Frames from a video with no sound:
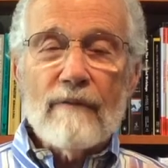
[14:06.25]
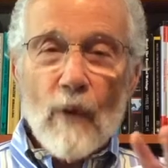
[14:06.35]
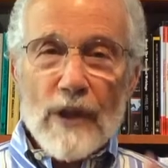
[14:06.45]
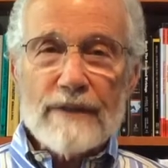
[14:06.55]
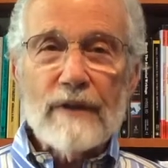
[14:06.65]

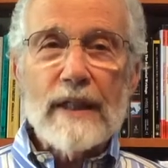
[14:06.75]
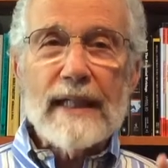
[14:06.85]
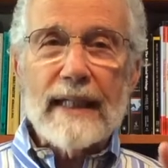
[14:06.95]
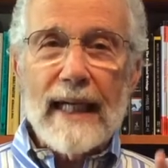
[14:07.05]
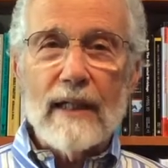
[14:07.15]

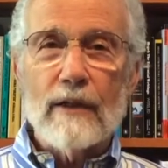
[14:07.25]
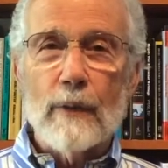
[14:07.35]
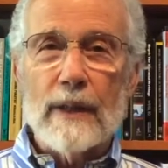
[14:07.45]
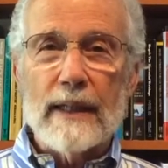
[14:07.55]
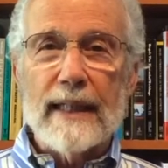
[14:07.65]
forcefully and
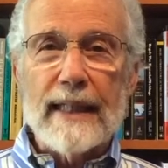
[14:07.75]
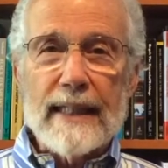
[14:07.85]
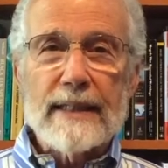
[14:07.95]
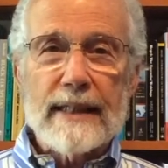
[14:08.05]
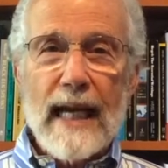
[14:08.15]
eloquently,
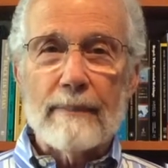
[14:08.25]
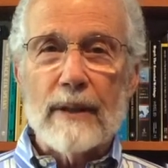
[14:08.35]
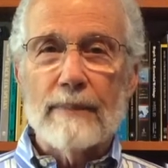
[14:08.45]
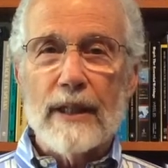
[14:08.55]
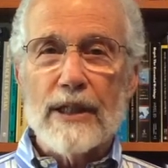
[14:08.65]
against
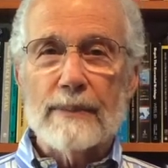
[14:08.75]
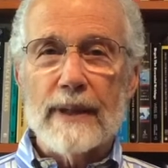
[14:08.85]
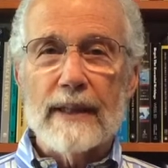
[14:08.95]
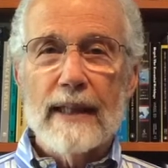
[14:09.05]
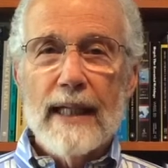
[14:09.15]
capital
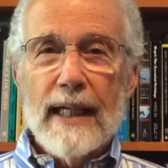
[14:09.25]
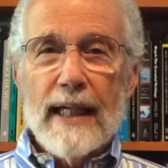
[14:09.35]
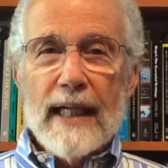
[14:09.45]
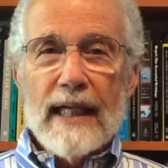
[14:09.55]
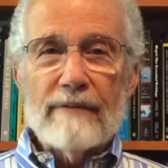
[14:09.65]
punishment.
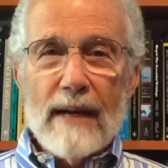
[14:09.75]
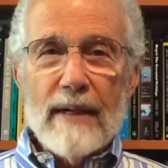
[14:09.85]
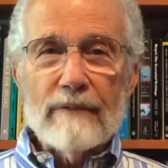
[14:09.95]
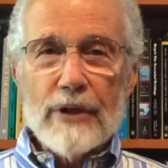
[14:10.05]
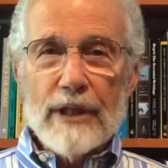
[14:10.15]
If I'm
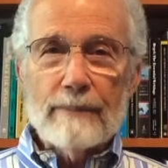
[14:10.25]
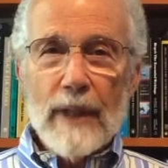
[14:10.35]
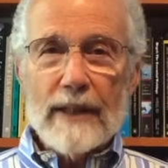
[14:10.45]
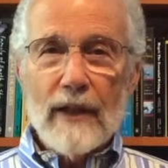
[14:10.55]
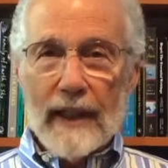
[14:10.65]
ever
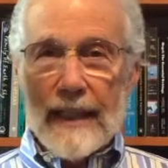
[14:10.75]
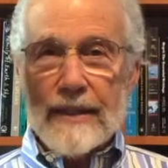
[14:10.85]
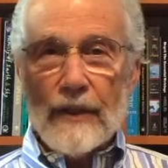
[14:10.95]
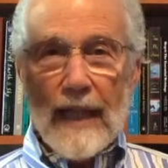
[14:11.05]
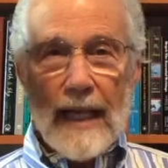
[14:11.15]
shipwrecked on a
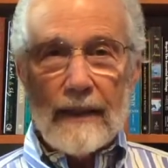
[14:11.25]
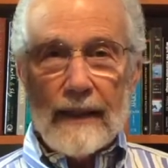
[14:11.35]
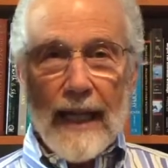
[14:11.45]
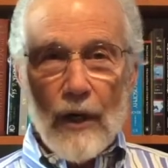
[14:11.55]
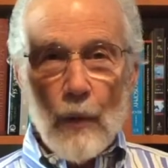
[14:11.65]
desert
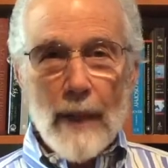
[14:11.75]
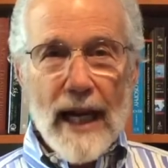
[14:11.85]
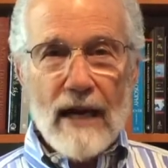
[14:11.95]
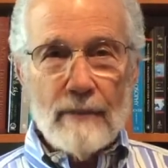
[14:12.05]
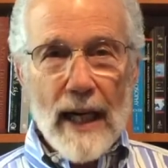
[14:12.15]
island, I hope I
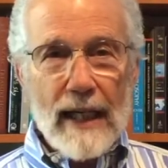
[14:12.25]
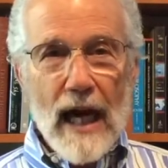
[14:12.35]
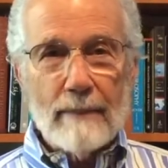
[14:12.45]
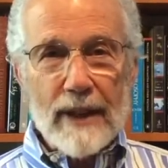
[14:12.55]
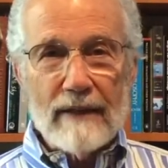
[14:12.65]
have my
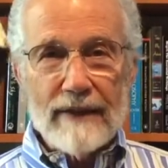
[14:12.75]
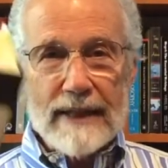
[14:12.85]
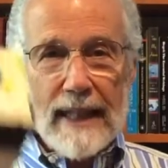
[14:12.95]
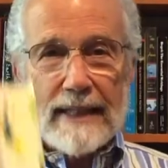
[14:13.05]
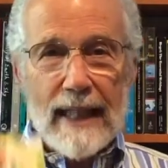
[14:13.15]
copy of
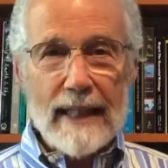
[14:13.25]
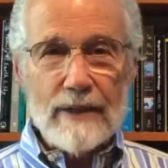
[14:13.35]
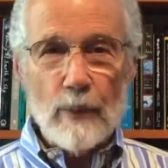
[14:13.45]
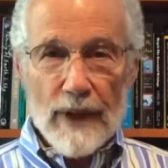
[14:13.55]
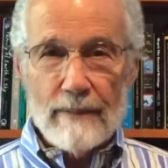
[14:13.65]
his
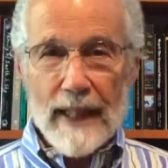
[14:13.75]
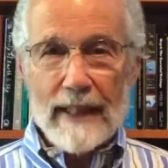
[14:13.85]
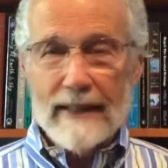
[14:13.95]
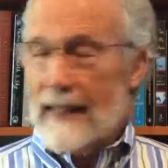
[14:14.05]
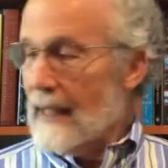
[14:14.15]
essays with me.
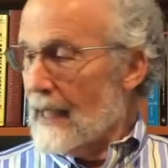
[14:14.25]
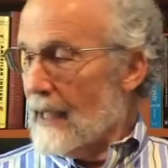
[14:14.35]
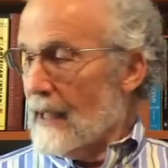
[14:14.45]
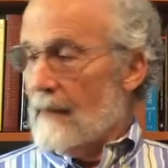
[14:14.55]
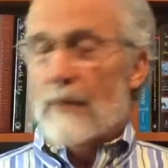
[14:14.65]

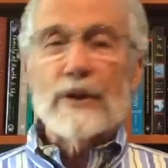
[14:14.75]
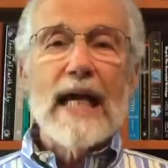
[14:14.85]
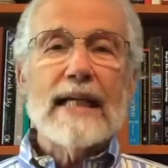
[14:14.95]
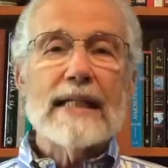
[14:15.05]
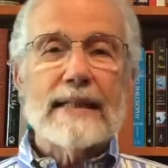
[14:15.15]
Montaigne